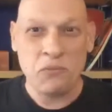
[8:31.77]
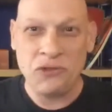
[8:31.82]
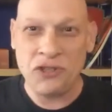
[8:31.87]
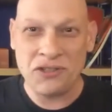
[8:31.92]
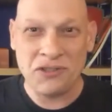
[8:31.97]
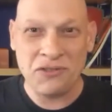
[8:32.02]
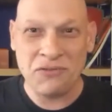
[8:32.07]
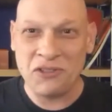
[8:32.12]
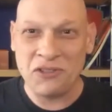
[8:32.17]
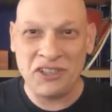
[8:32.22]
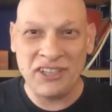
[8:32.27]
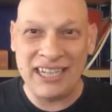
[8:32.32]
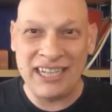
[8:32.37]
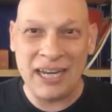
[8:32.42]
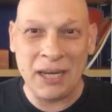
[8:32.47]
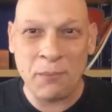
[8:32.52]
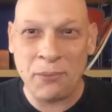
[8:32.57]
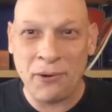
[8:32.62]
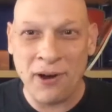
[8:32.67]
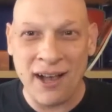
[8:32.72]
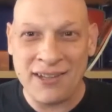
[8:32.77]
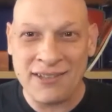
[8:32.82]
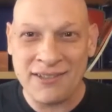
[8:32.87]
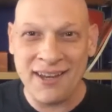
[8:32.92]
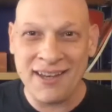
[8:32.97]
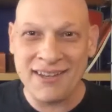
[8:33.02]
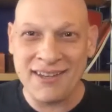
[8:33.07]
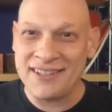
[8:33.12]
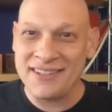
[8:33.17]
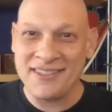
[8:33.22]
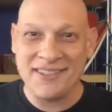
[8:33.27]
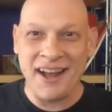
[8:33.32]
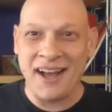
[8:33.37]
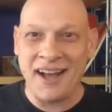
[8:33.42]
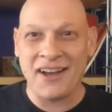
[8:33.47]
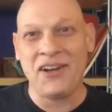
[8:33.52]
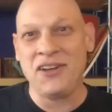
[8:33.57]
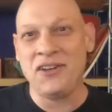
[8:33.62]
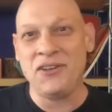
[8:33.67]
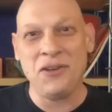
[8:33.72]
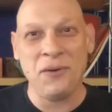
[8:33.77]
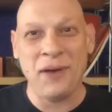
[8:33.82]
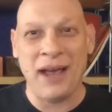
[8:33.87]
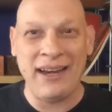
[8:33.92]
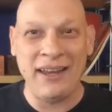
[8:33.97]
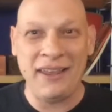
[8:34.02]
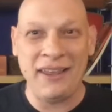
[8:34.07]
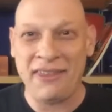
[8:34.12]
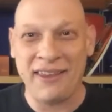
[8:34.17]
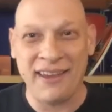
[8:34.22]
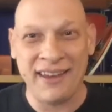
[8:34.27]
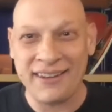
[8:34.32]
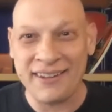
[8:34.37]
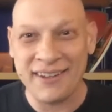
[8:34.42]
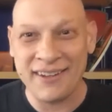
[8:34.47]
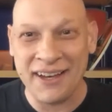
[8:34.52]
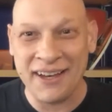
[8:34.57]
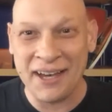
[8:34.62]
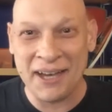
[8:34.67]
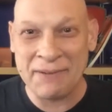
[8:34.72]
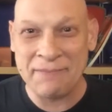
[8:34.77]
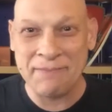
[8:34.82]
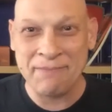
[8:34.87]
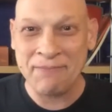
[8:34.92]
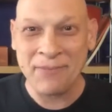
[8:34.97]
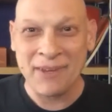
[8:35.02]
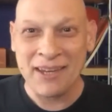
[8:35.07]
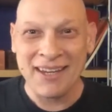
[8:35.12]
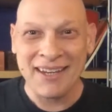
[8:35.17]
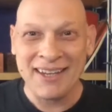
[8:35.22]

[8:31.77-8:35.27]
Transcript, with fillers: just cleaning process, it's not going to do anything um,